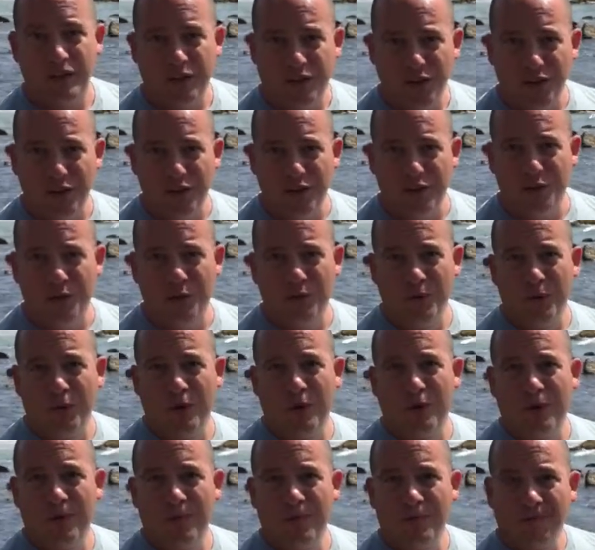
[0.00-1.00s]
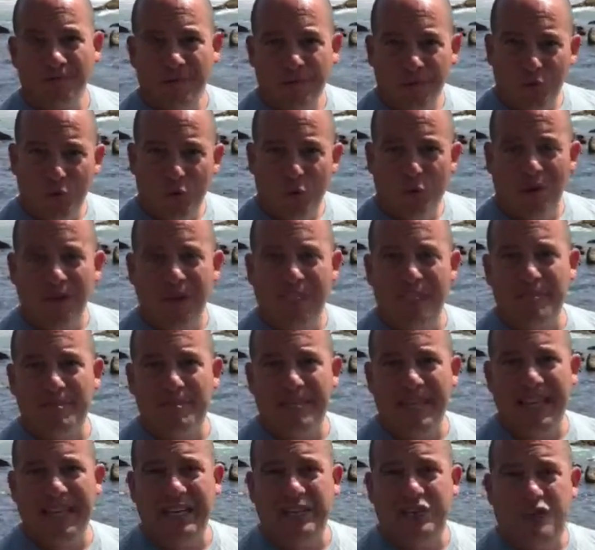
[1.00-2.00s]
Two, what does it
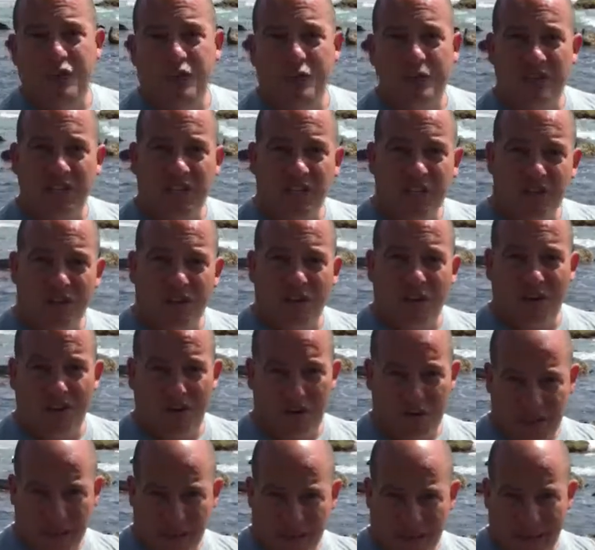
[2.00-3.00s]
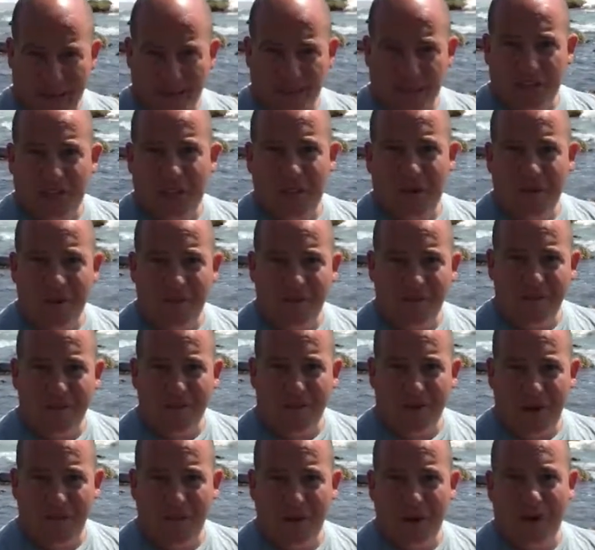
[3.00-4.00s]
mean to discern? To be able to come
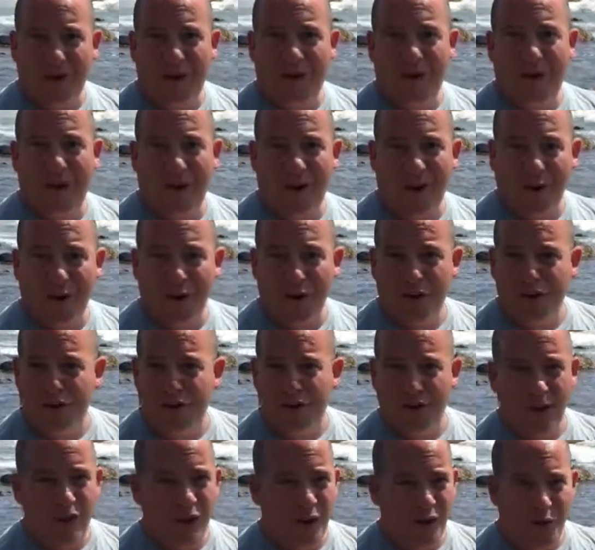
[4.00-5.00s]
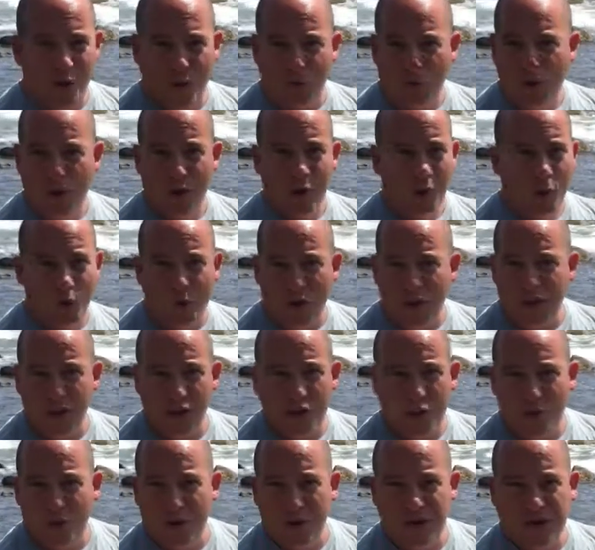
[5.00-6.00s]
from your heart, know what
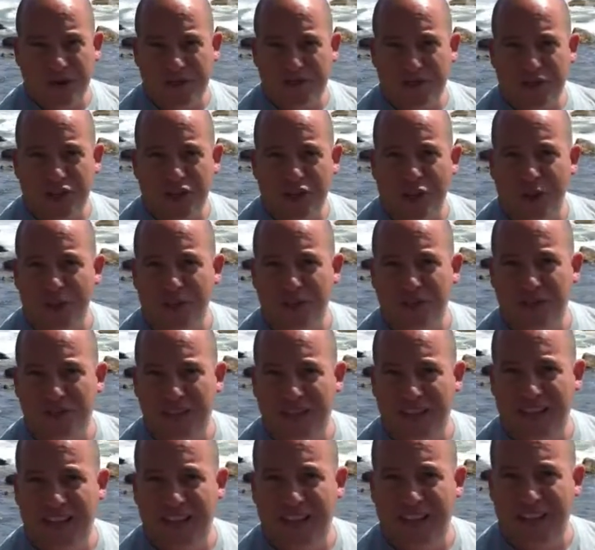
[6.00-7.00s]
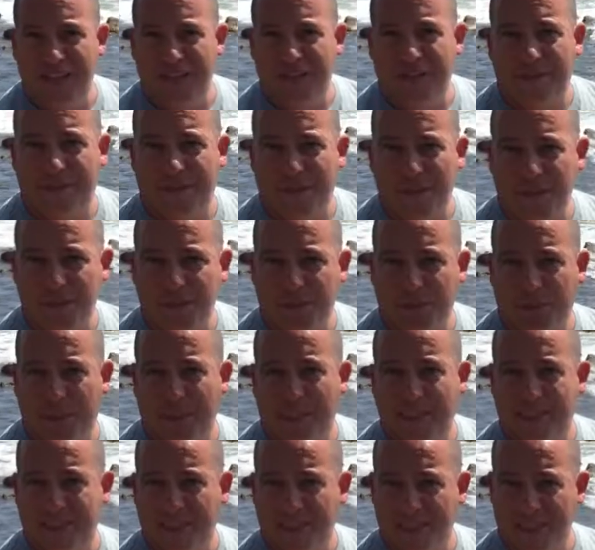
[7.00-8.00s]
you want to have chosen in the first
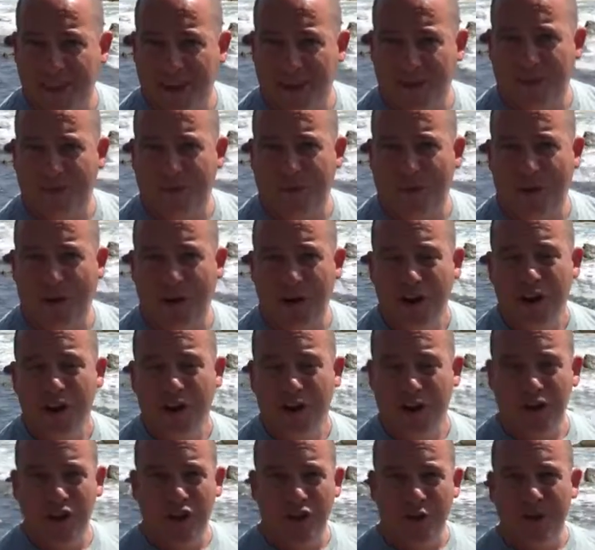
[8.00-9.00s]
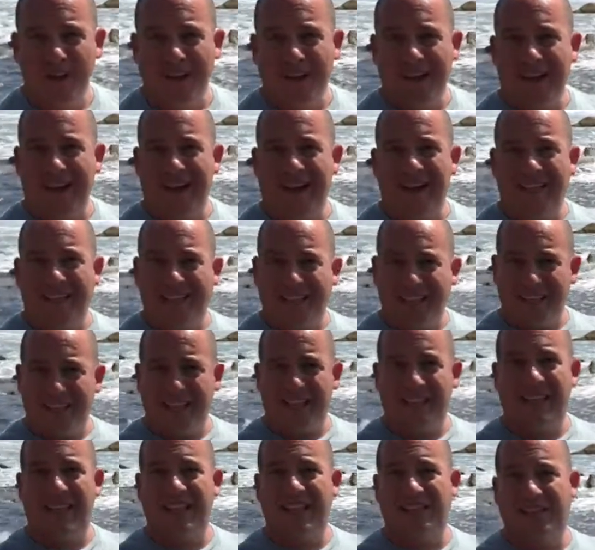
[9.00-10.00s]
place, and therefore you acknowledge
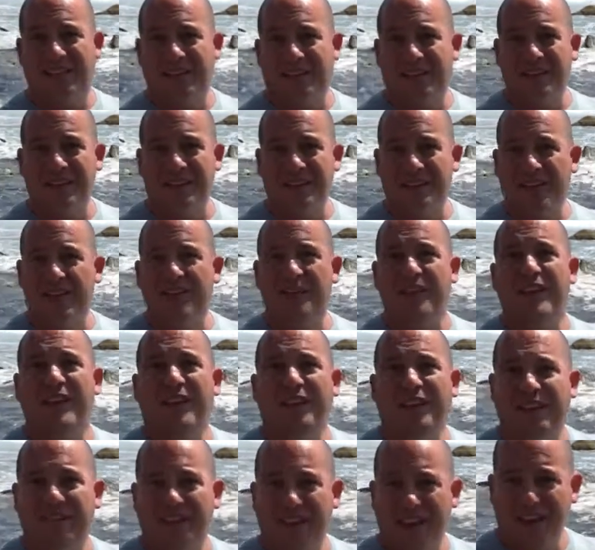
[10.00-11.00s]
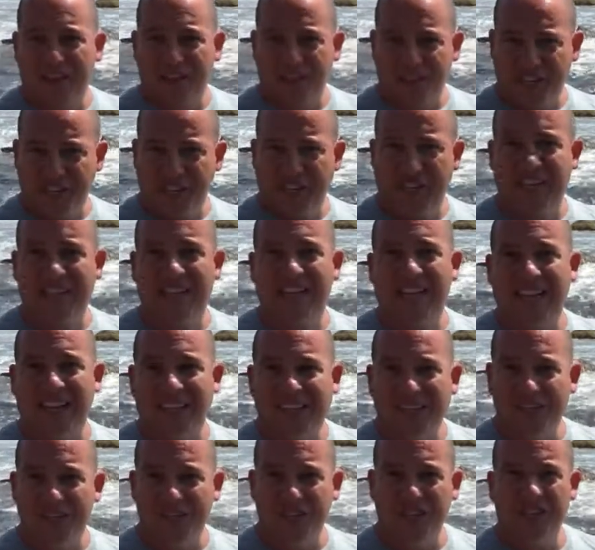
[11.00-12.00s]
that there's a field of energy and
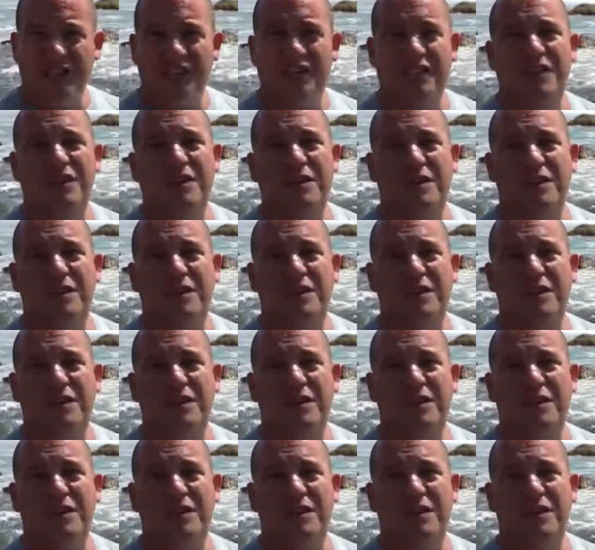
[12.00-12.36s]
intelligence in